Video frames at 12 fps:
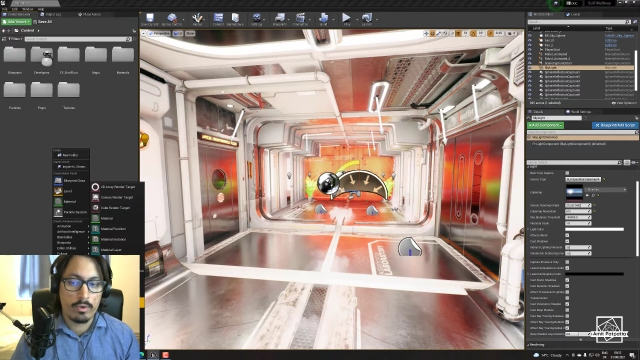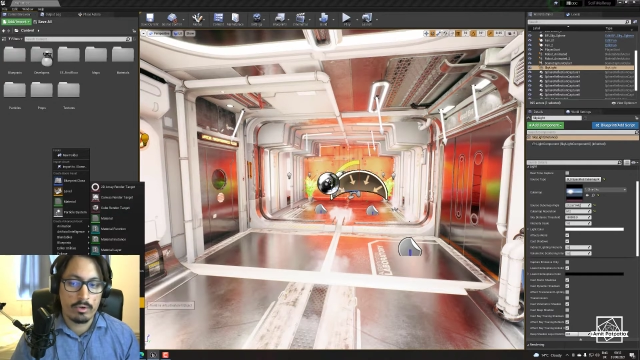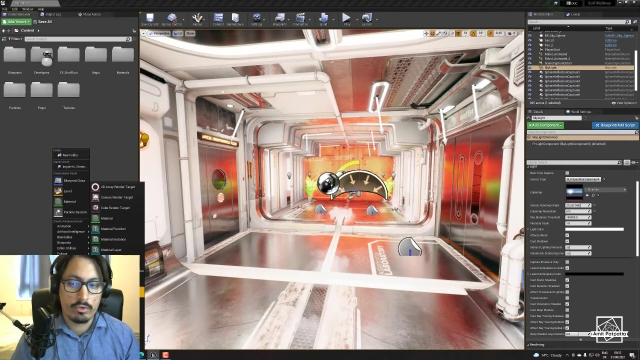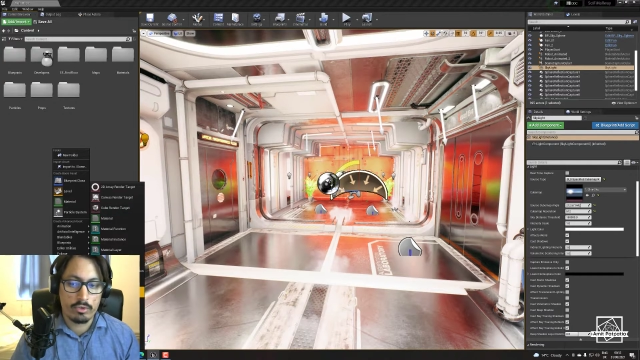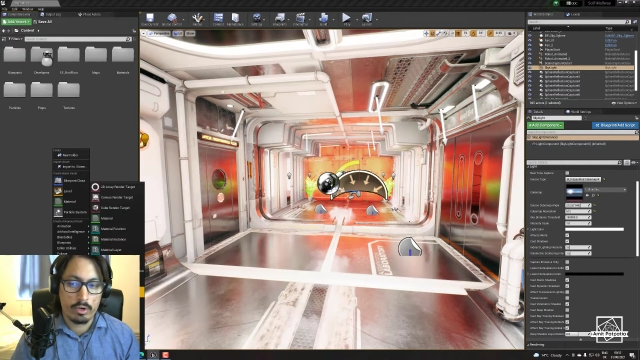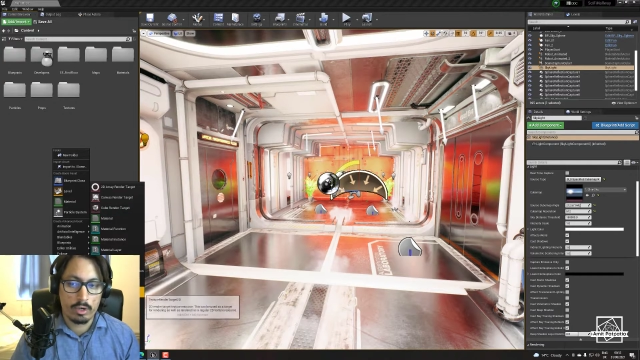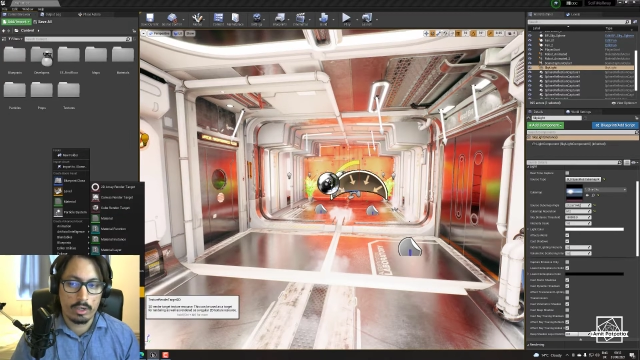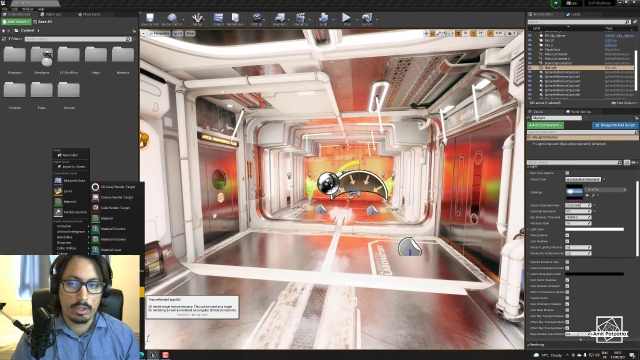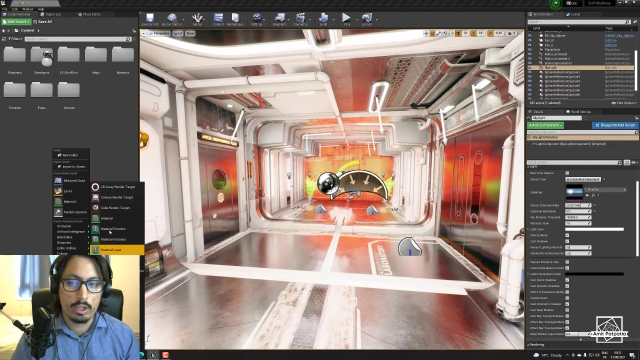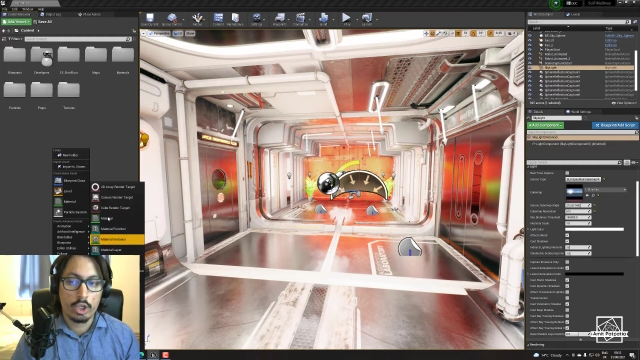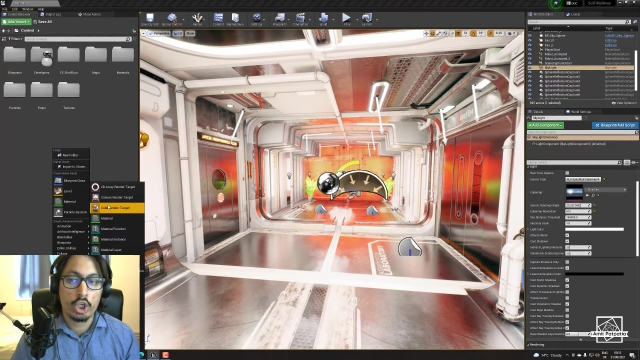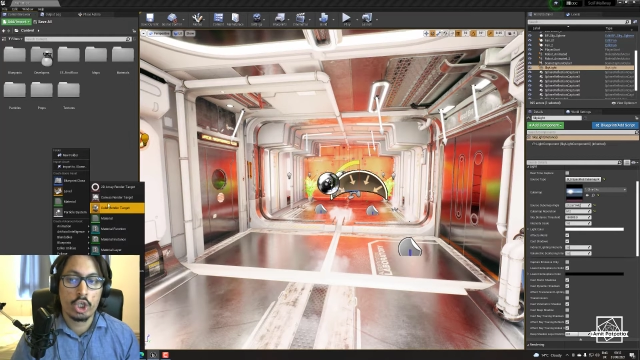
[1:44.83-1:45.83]
render target,
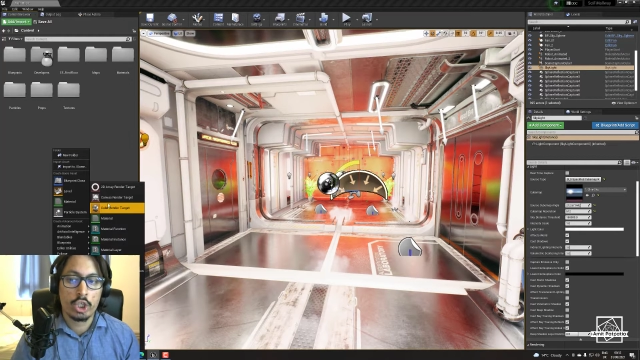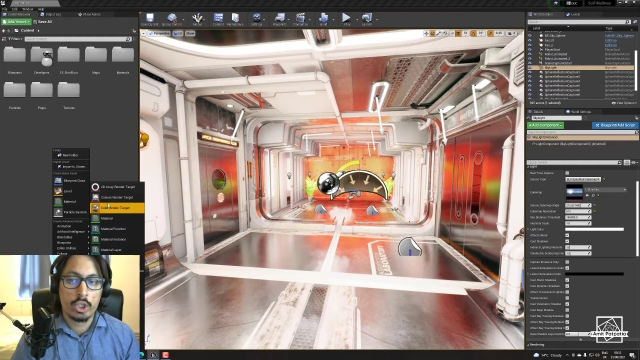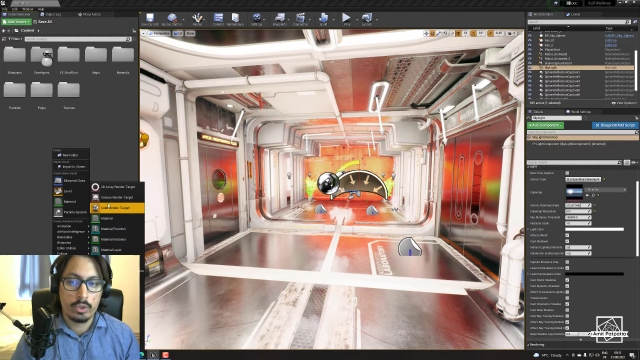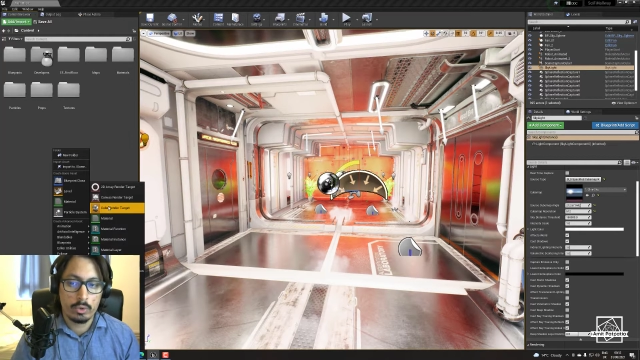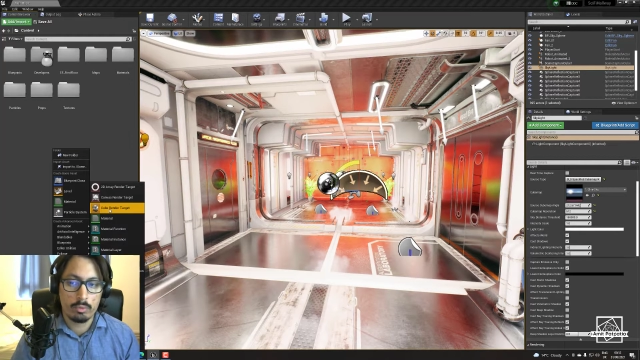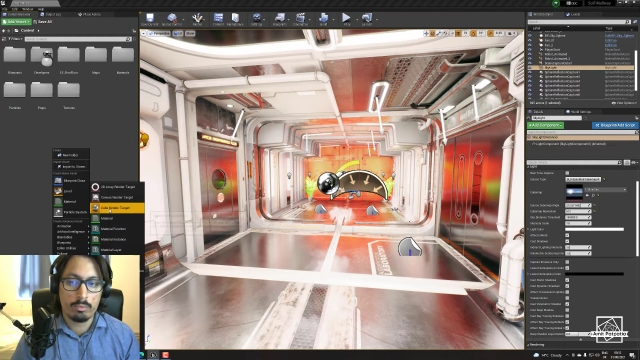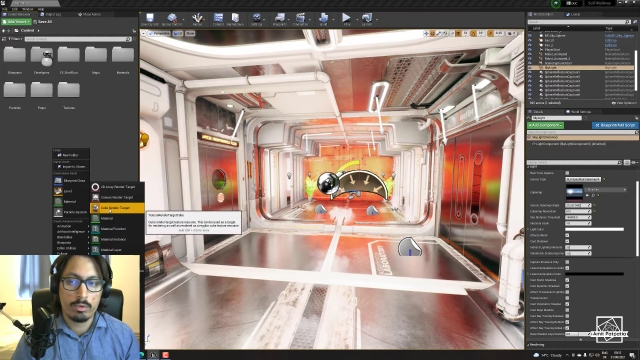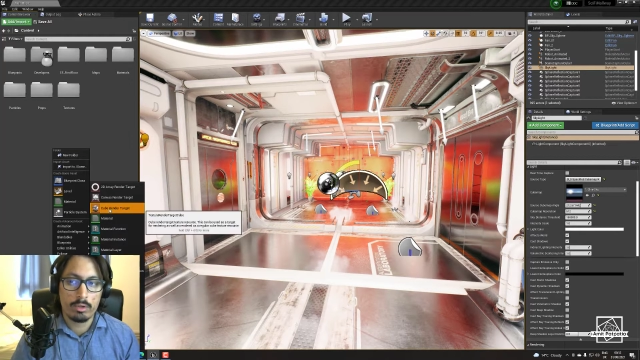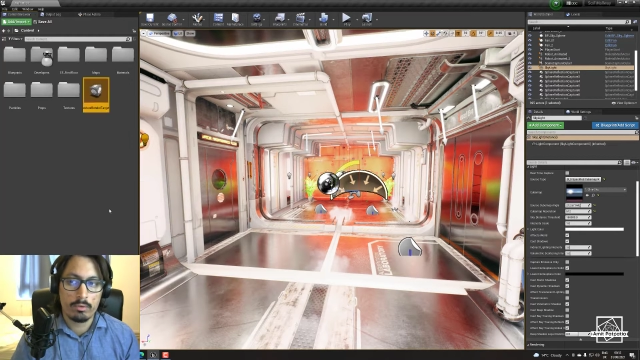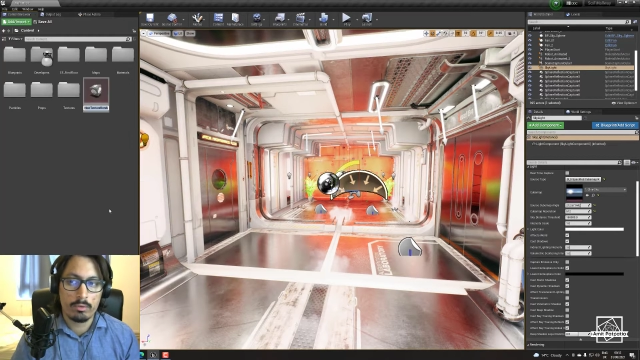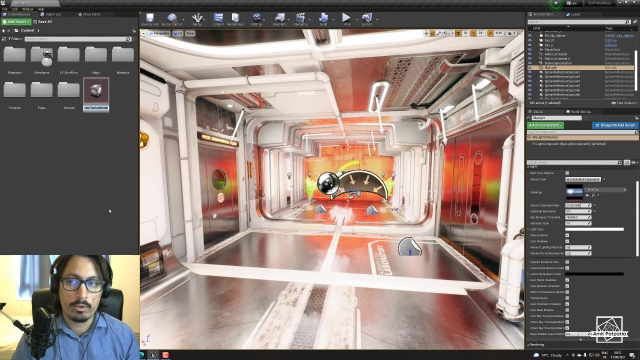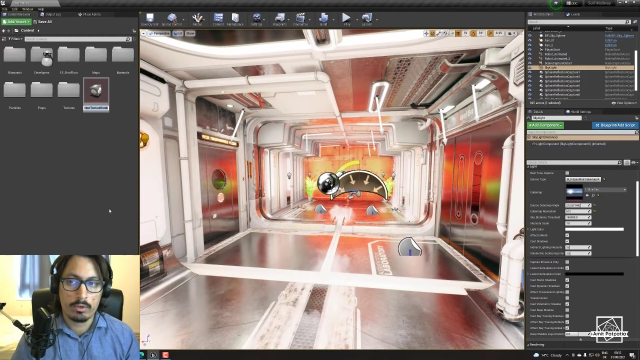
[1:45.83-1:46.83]
cube
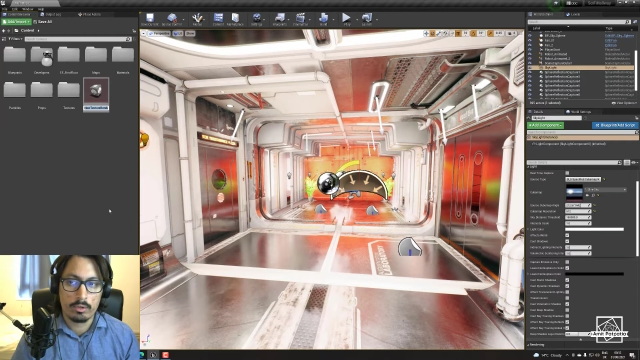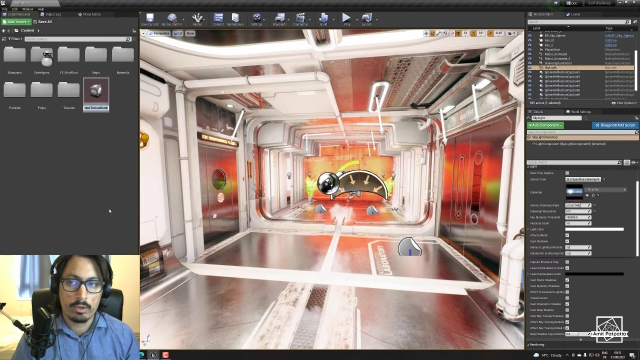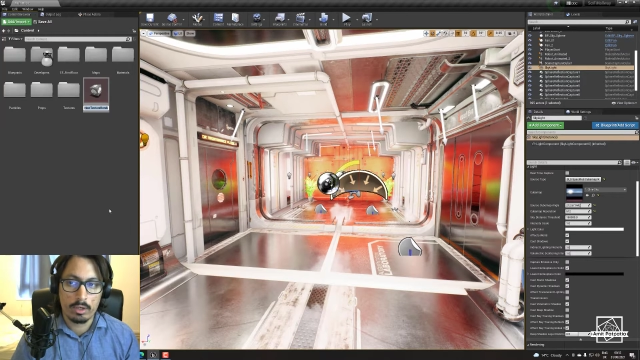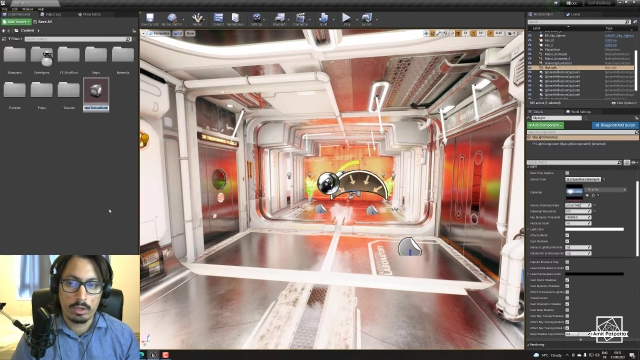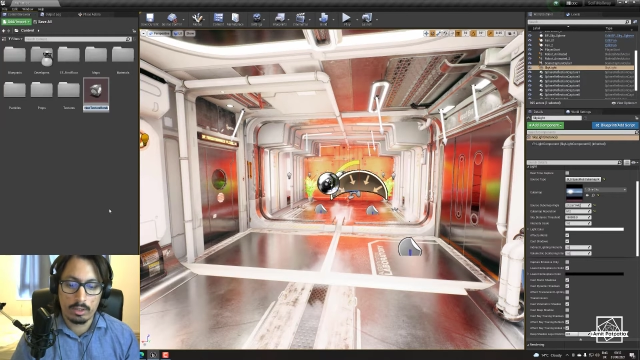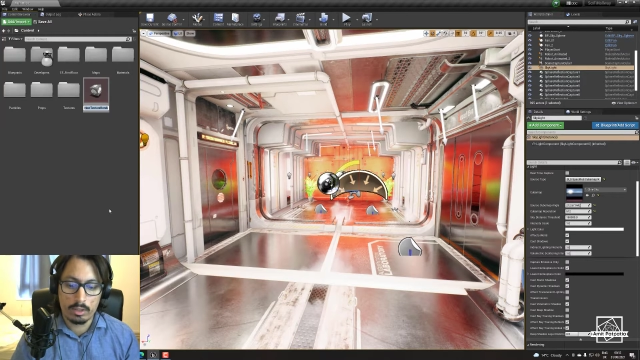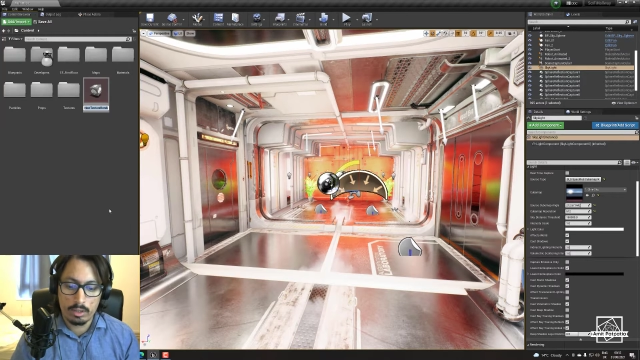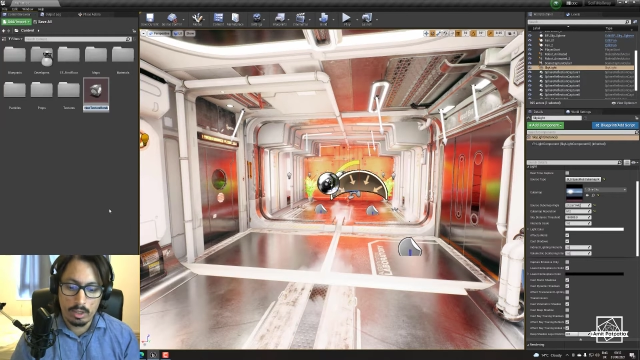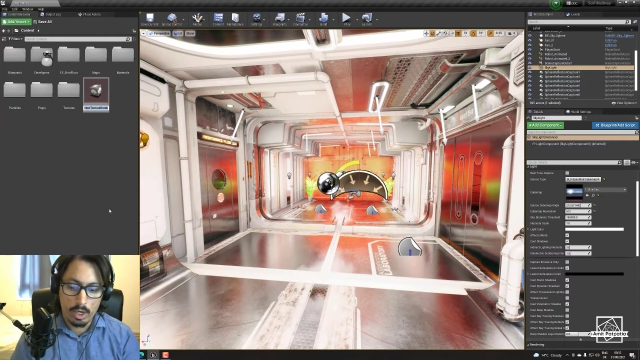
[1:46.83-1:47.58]
render target.